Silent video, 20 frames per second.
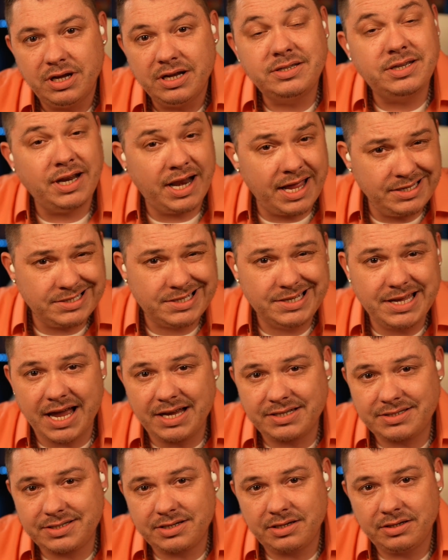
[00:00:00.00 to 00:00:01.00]
Today's
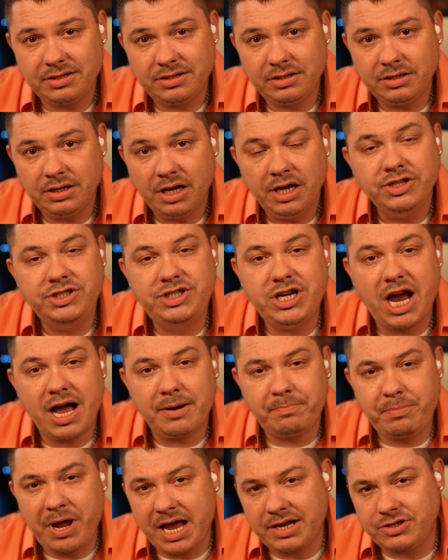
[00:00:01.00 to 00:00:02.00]
guest,
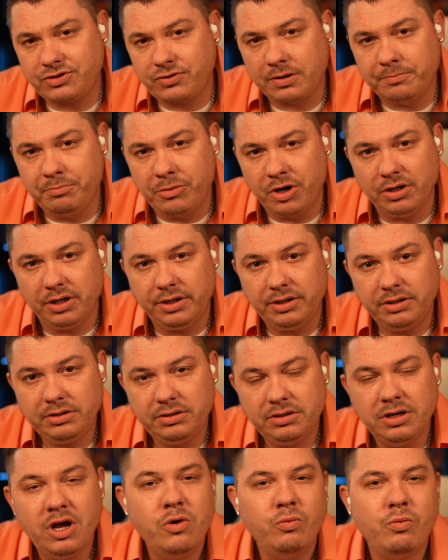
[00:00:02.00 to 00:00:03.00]
John Patrick Mullen.
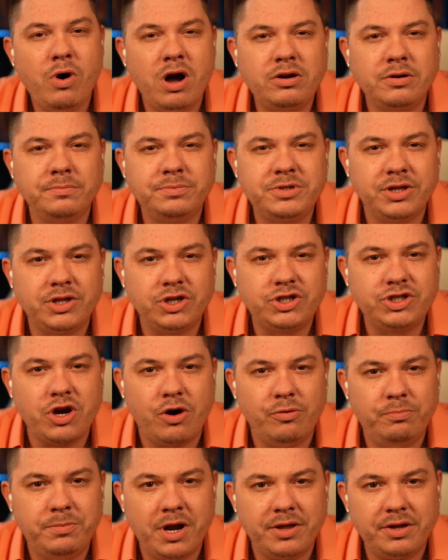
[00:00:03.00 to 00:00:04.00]
Welcome to the
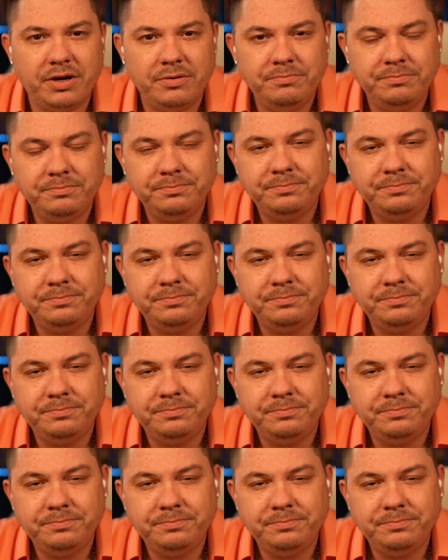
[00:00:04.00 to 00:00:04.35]
show, brother.